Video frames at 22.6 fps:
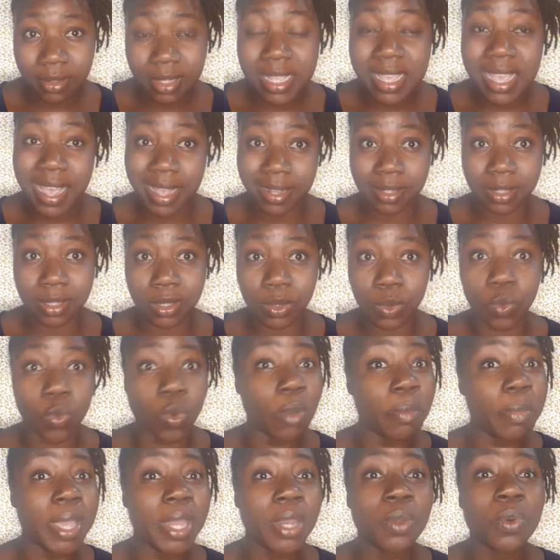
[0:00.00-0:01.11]
yes,
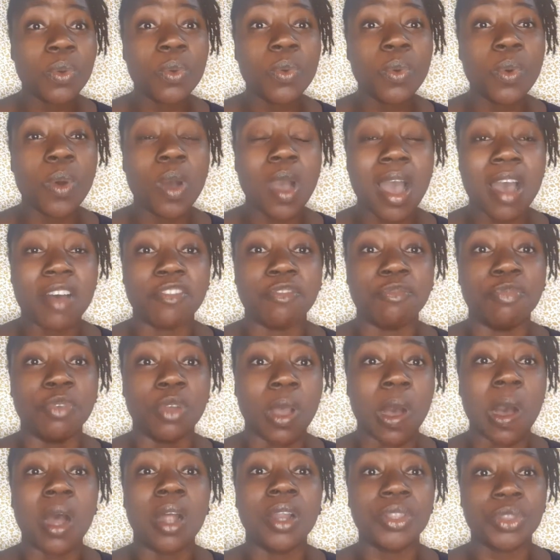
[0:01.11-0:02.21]
women who have
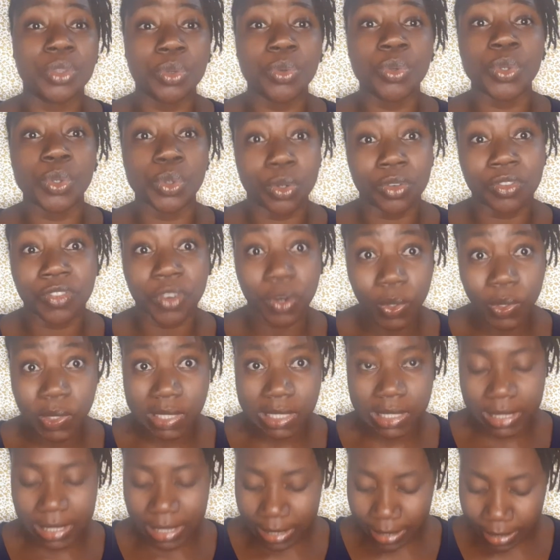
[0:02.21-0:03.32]
gone through
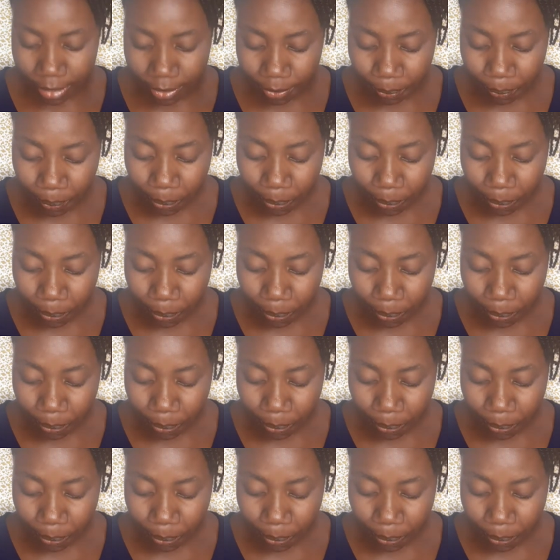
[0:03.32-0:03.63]
universities,